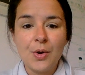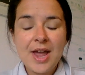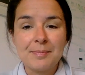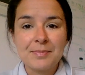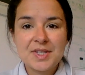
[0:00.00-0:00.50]

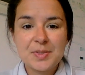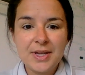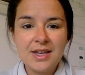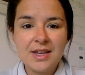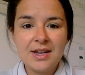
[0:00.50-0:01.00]
Okay,
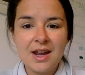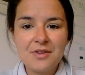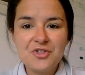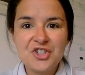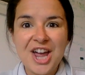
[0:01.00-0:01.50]
speaking
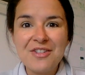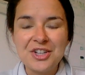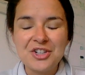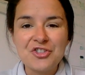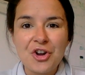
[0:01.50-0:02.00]
of
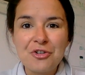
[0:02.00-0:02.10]
challenge,